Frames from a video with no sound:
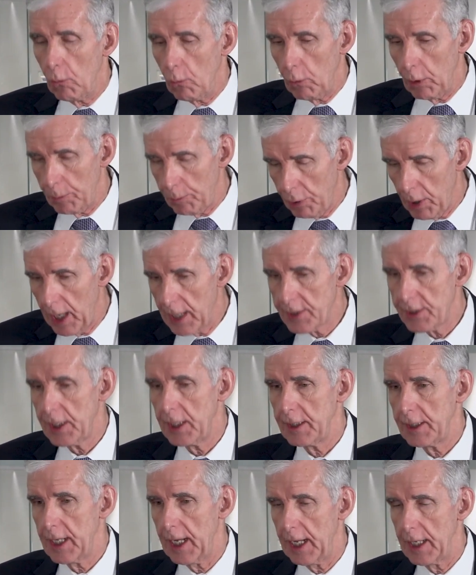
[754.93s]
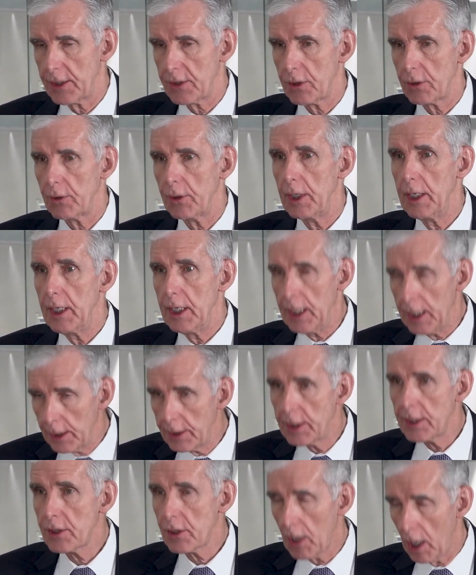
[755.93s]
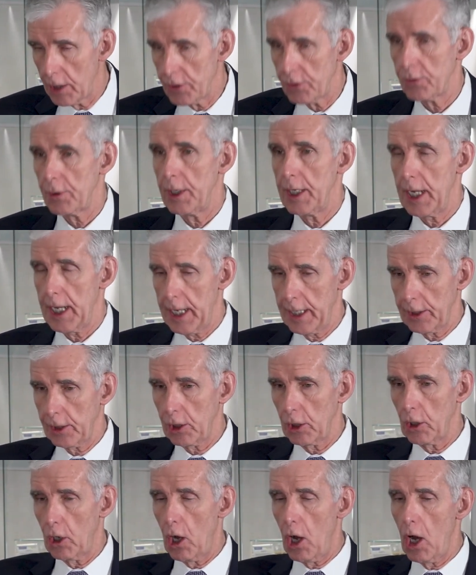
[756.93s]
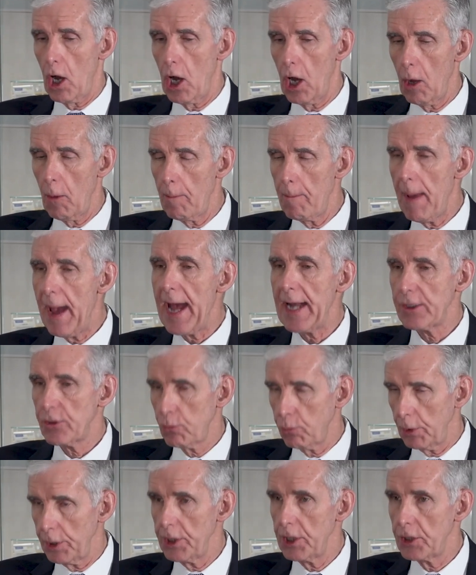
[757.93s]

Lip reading: with prostate cancer in this country and it could all match with